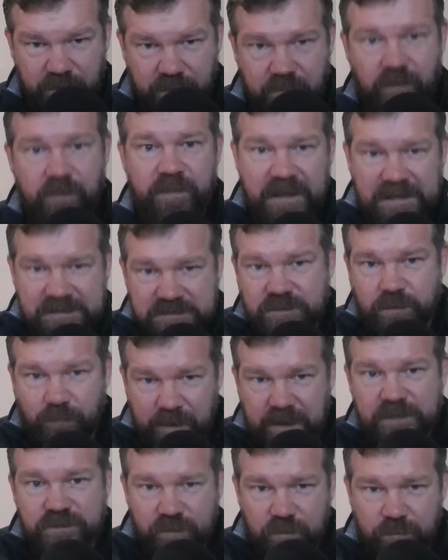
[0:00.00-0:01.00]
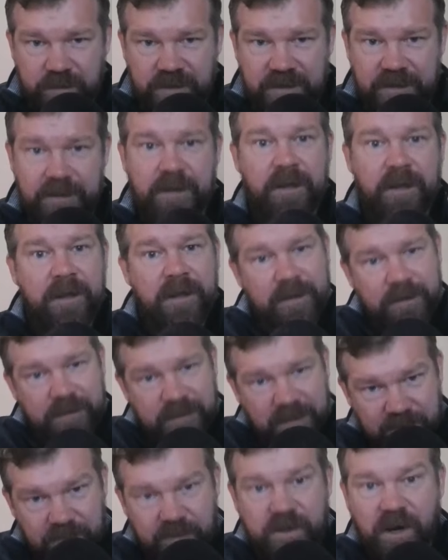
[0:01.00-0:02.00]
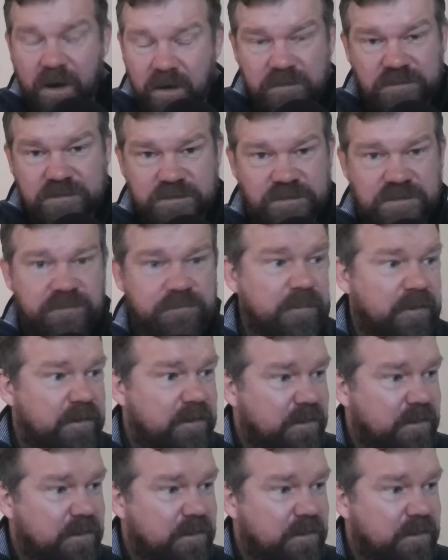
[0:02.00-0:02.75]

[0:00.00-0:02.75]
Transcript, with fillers: You know, that's the way it should be. In the current system,